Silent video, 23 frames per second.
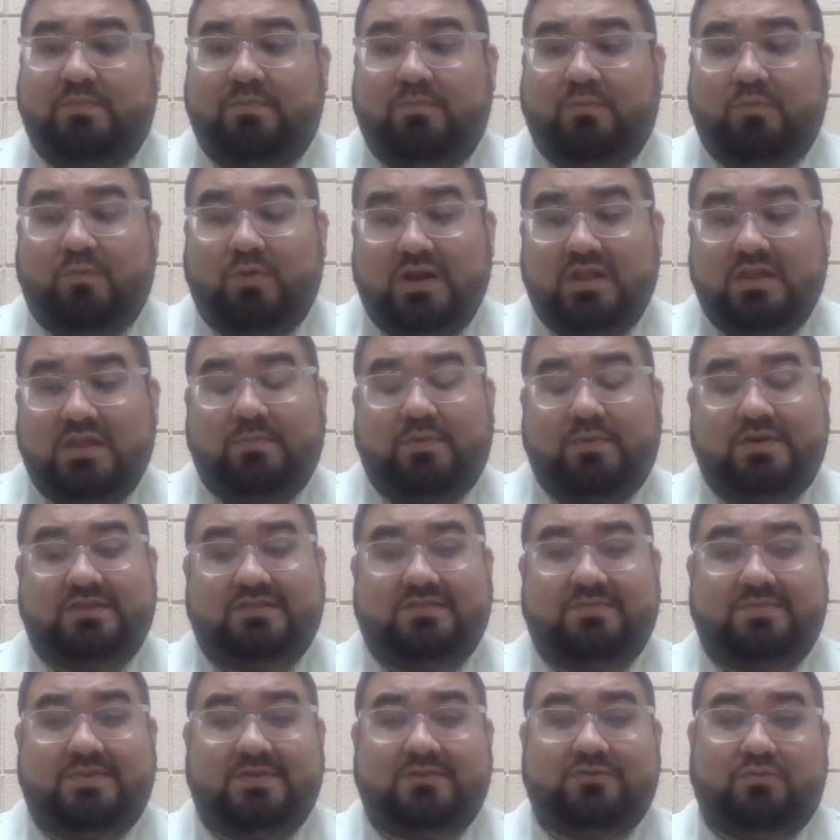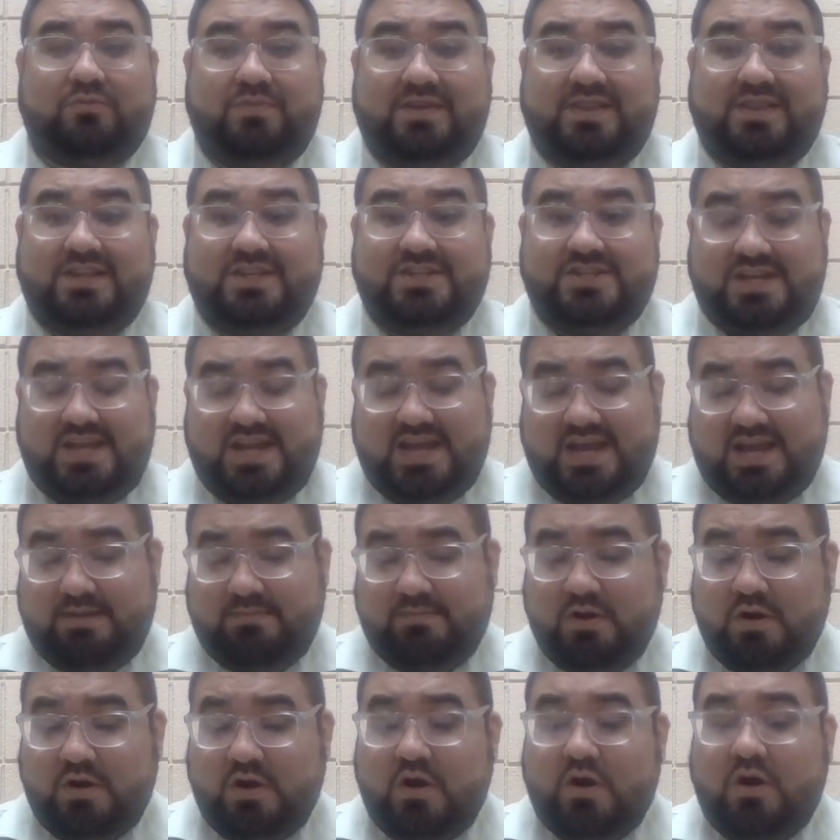one of the participants will be the GM,
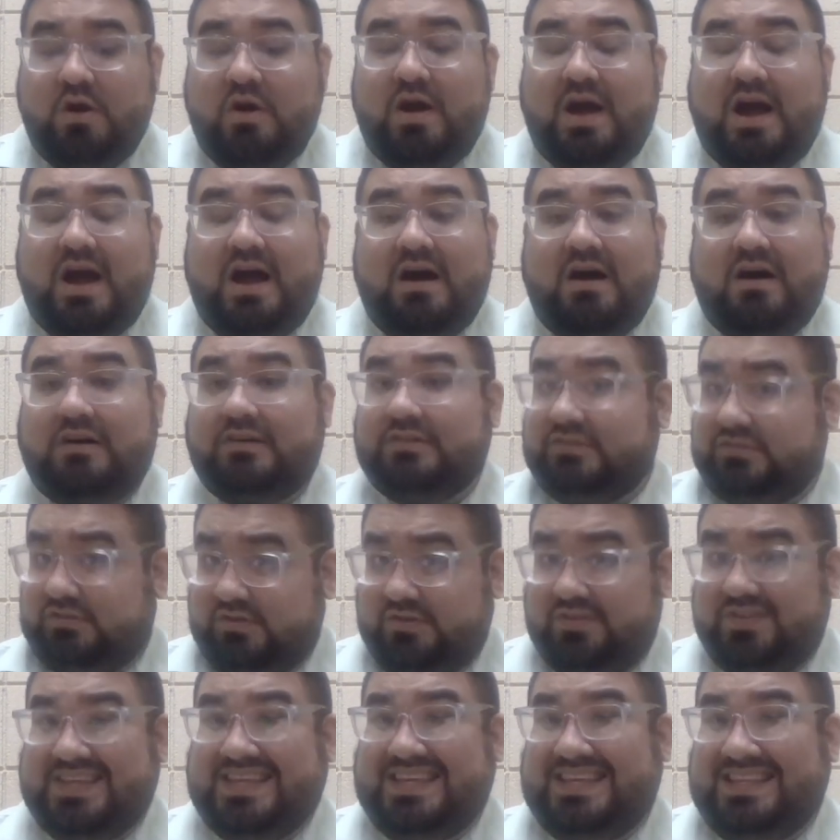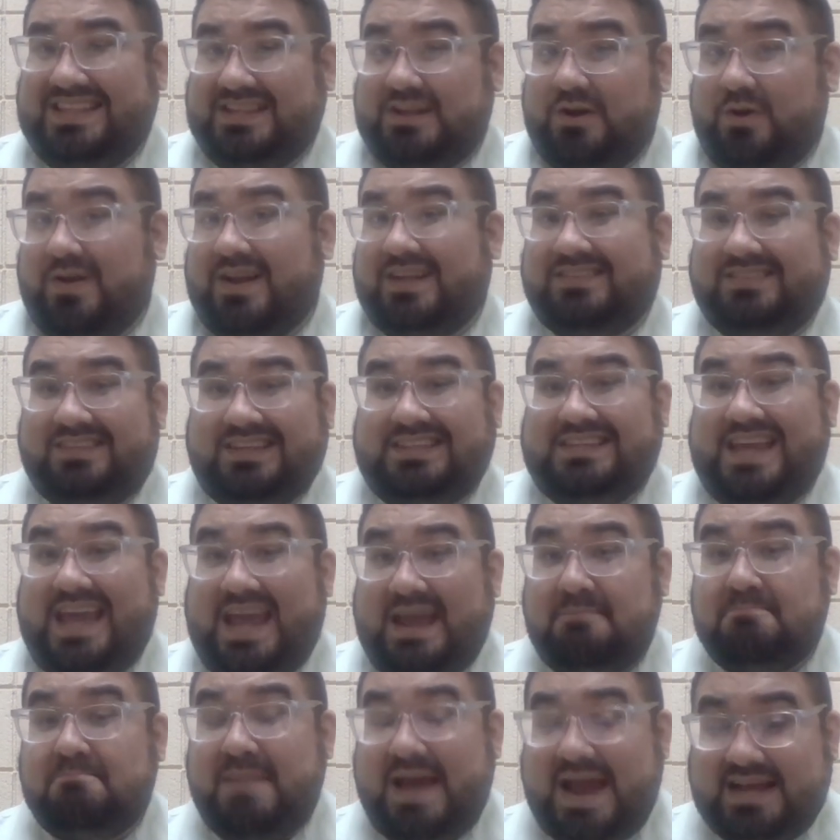also known as the
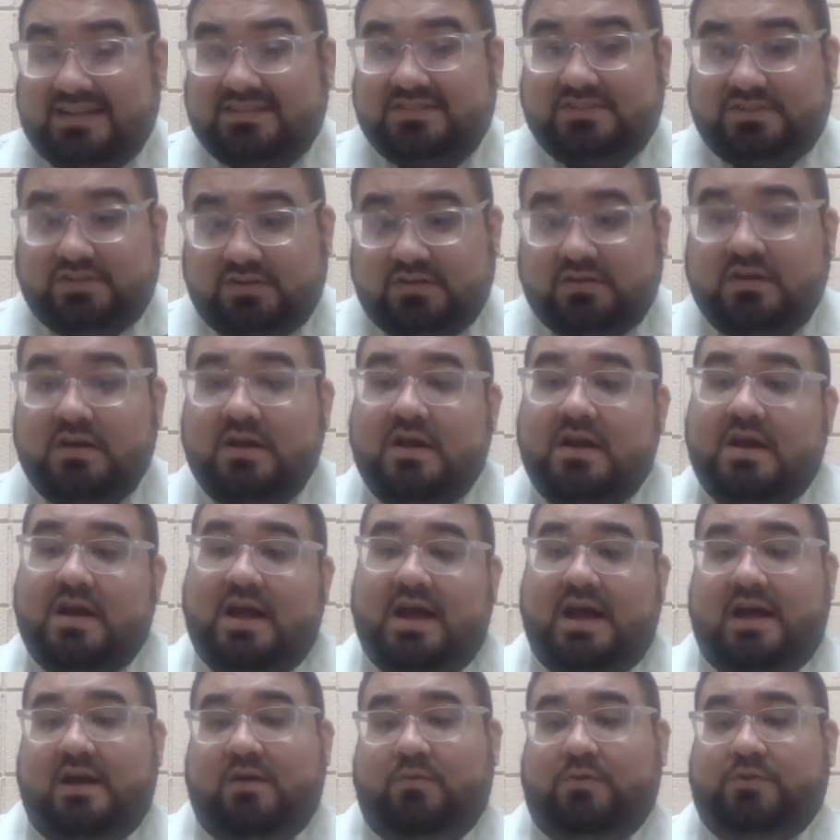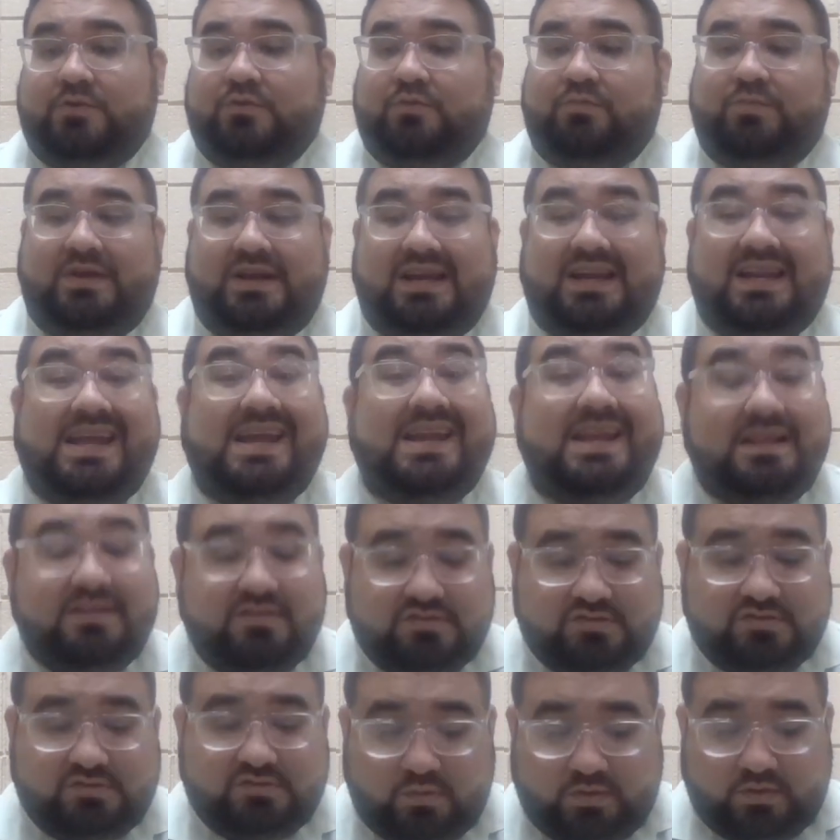game master, which will be leading the
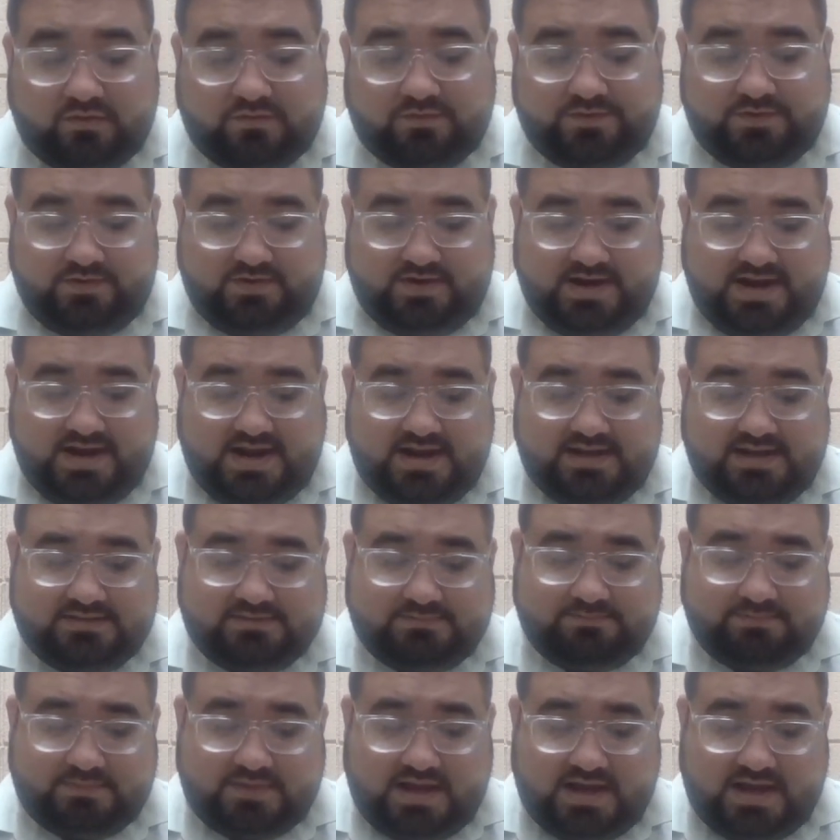story for you guys.